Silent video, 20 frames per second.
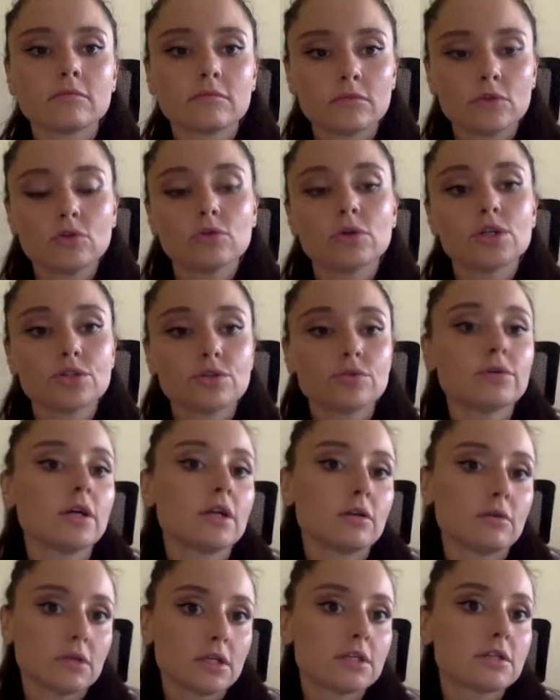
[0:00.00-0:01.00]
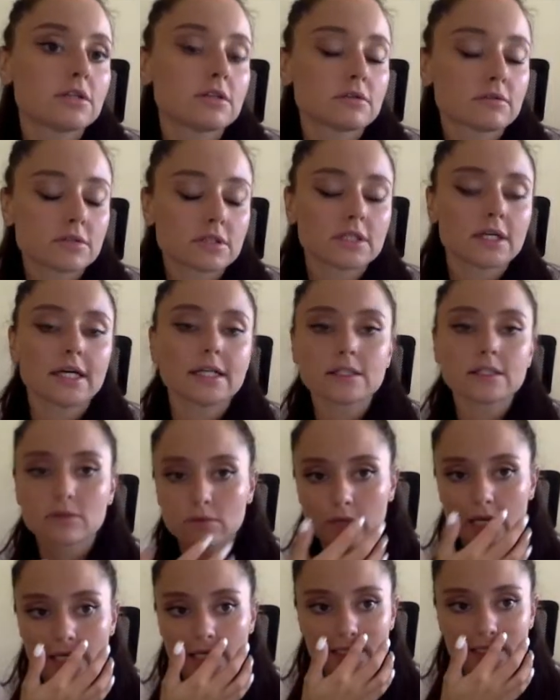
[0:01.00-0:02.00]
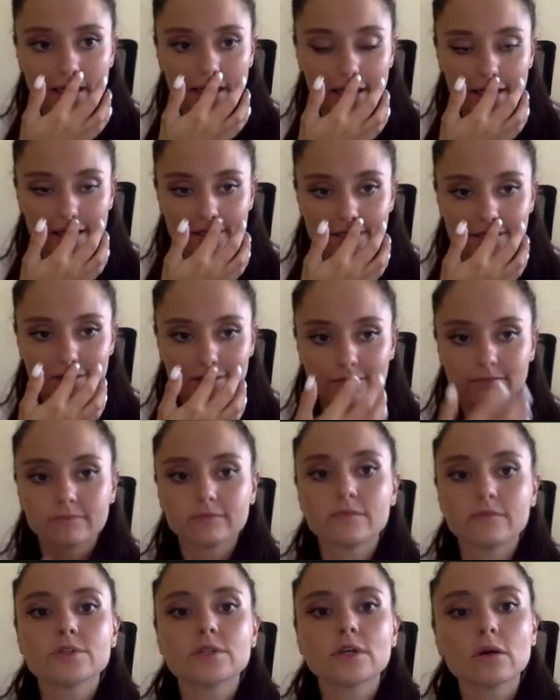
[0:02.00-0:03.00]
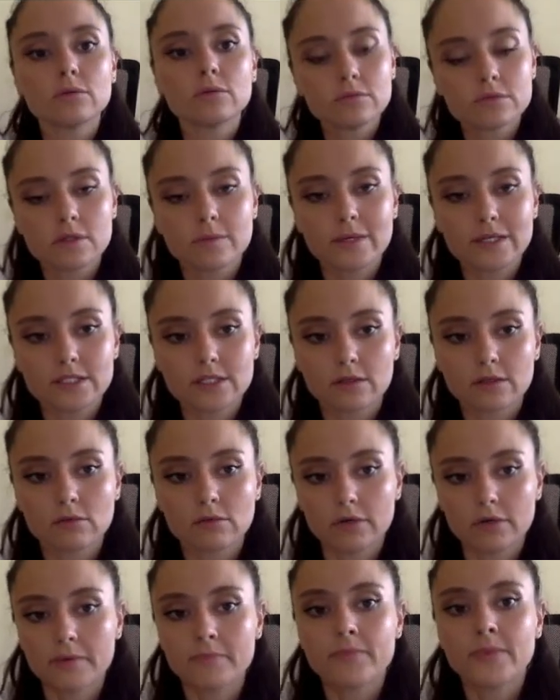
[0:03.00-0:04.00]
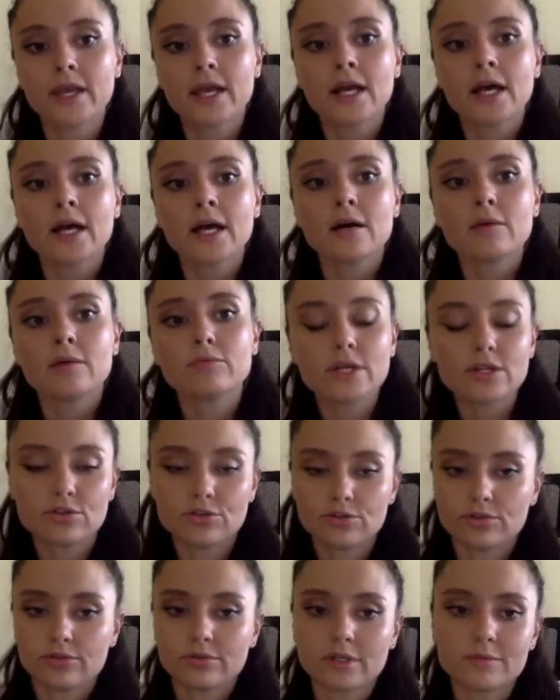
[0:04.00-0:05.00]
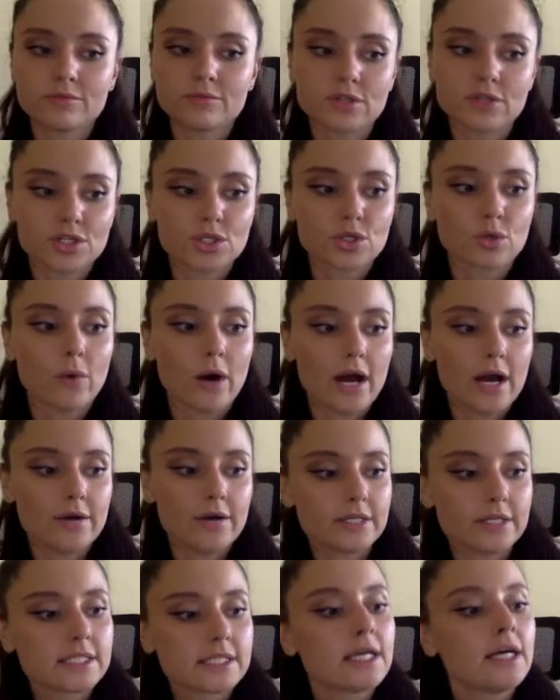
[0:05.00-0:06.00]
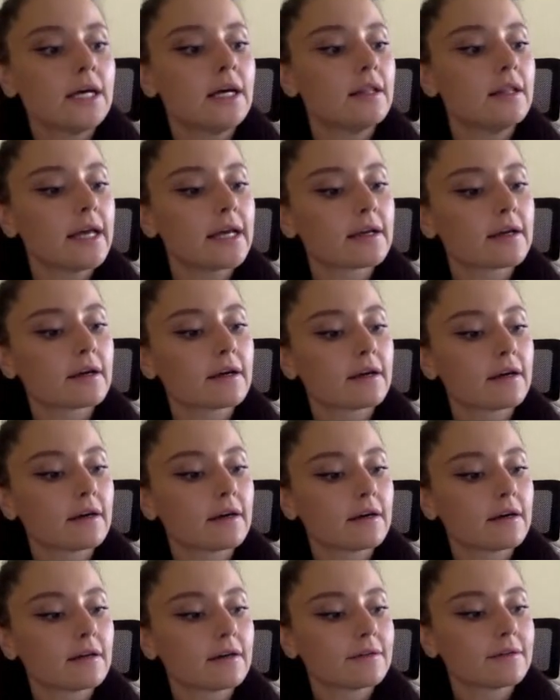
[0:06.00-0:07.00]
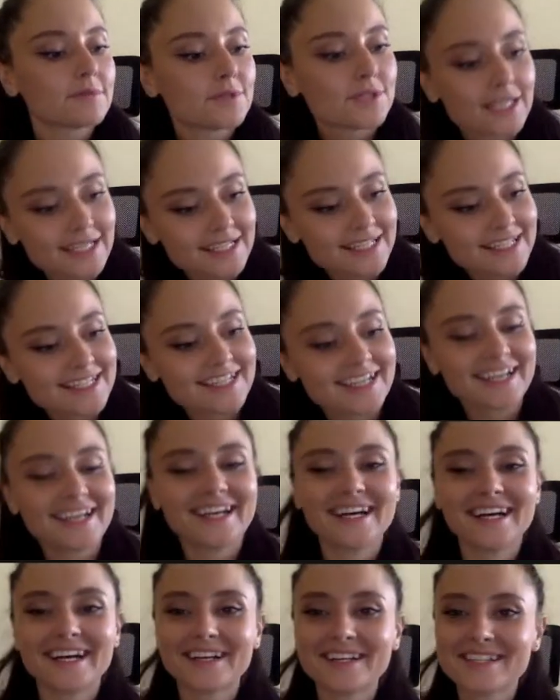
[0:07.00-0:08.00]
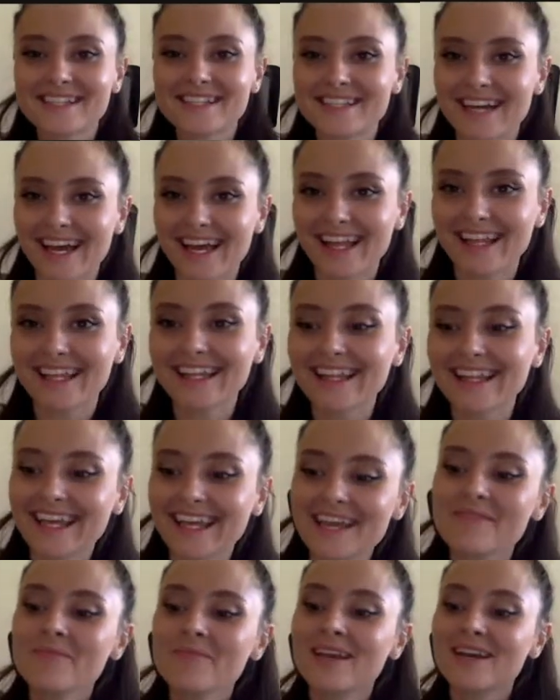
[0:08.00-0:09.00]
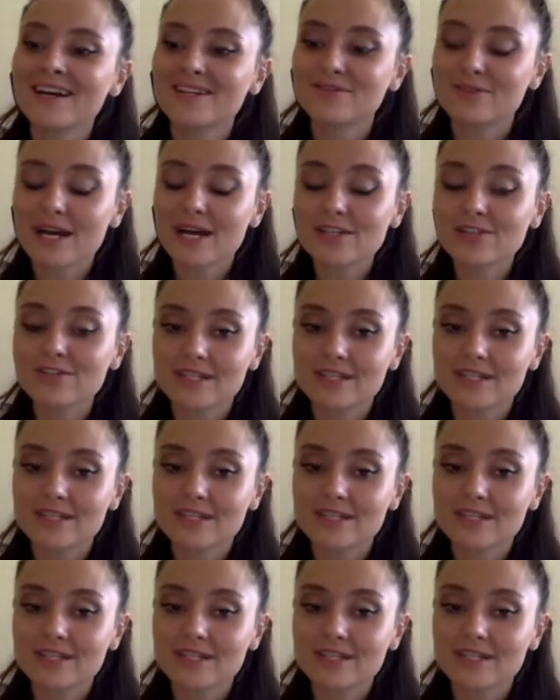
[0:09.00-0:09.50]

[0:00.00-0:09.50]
you are sure you need to start creating ASO. So semantic core, brainstorm search queries, like sit silently, try to